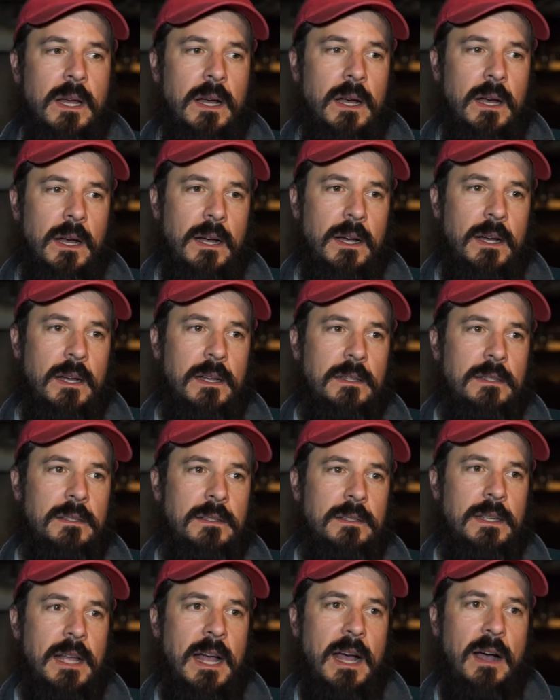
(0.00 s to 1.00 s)

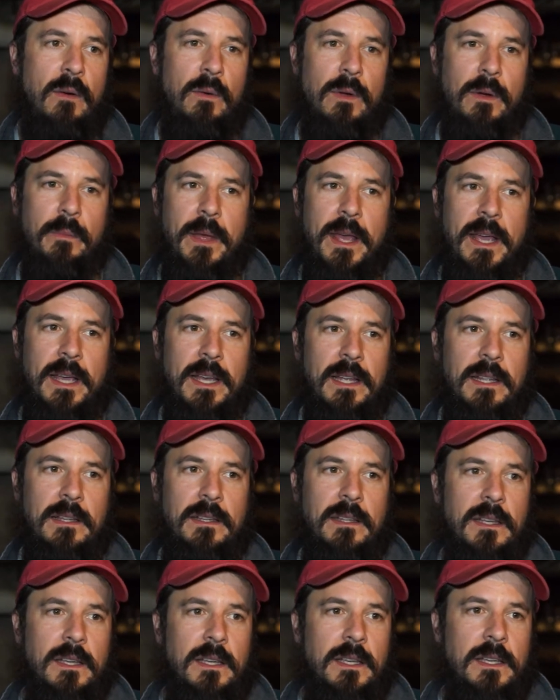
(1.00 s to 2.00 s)
Uh, now we're
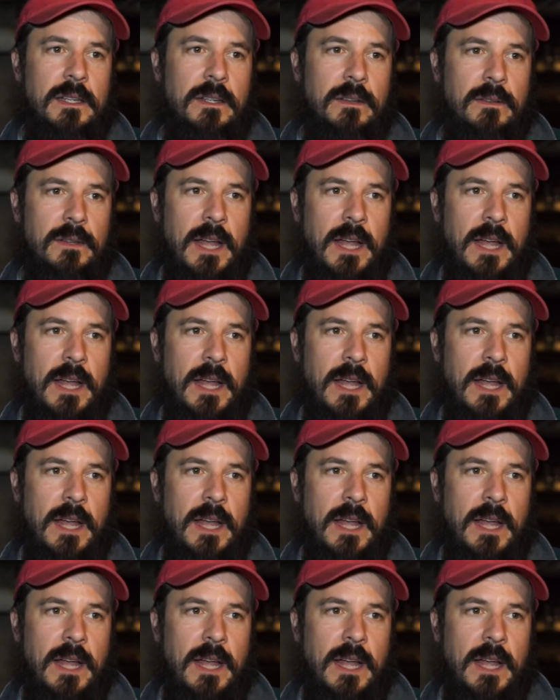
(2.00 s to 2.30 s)
making you know,